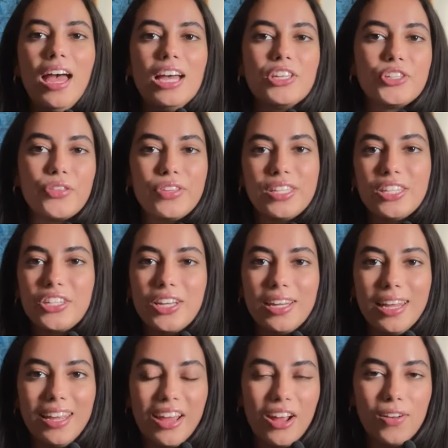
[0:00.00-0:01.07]
So this is gonna
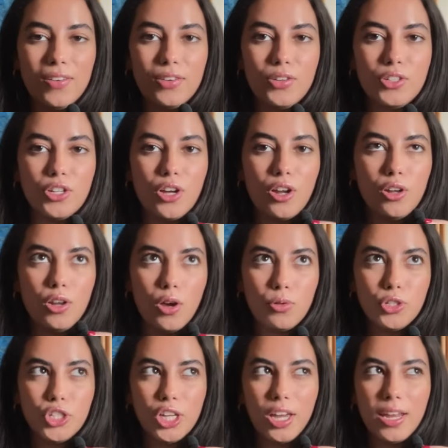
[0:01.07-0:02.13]
include
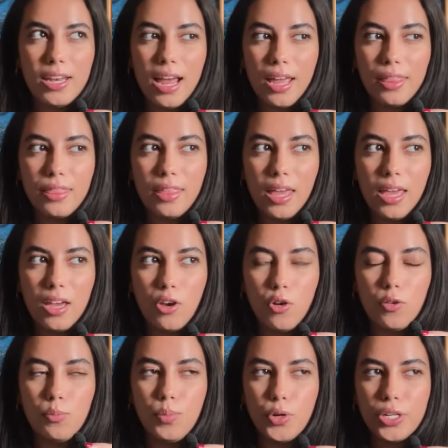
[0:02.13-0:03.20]
lotion, I think, or
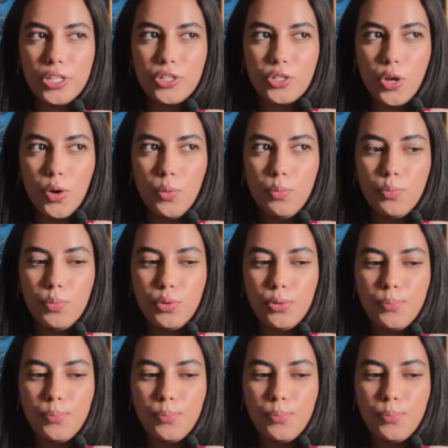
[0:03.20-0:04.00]
body soap,